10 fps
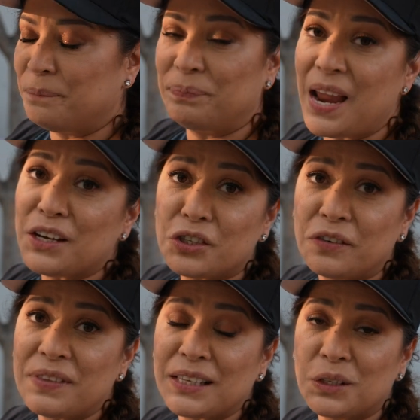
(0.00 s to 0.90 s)
Not sure
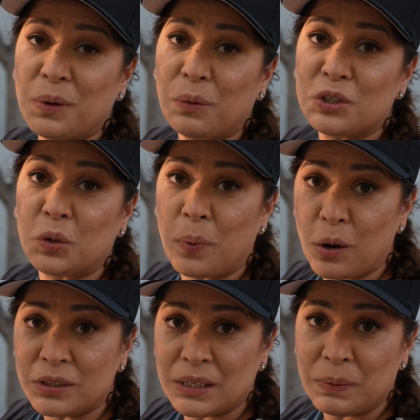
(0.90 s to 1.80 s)
if that's the way it was
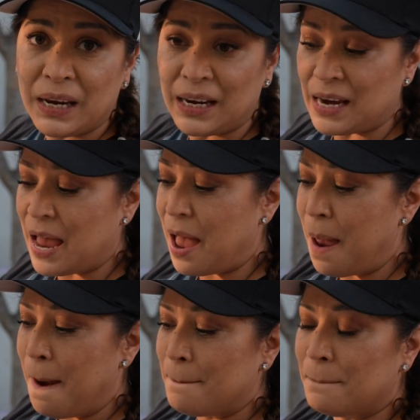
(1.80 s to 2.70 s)
supposed to be,
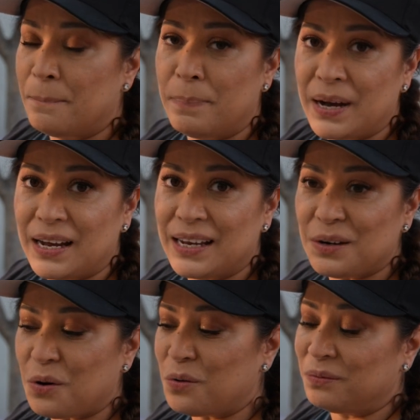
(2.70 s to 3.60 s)
but
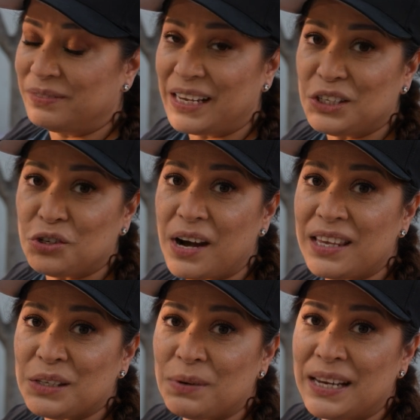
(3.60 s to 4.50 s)
let's try
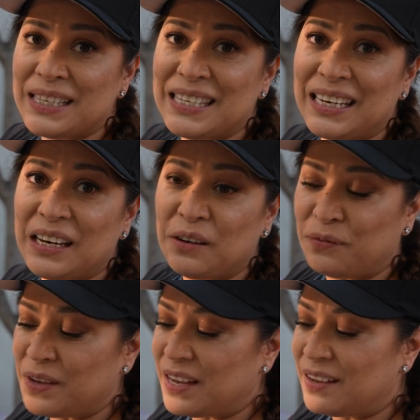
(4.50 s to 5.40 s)
this one and see if
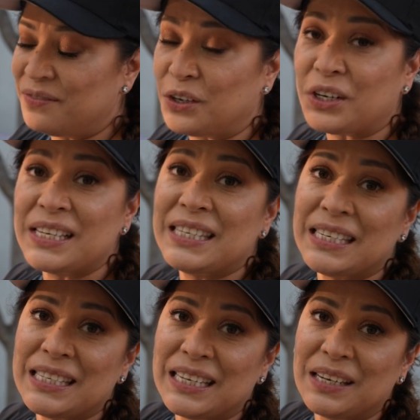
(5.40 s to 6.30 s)
they're
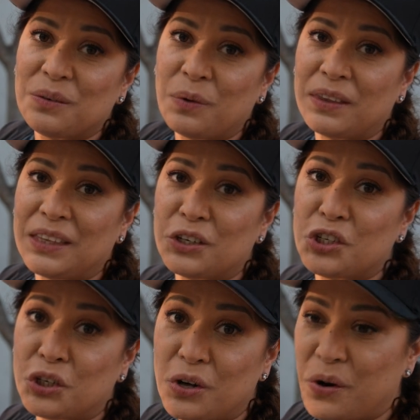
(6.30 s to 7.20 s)
consistent with their
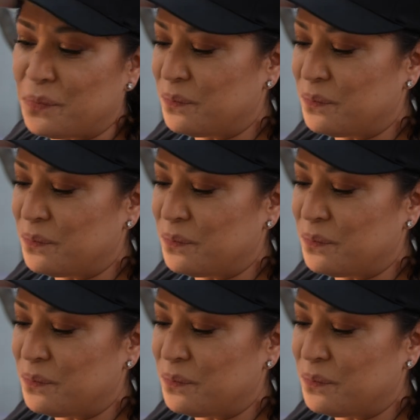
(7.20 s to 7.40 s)
churro.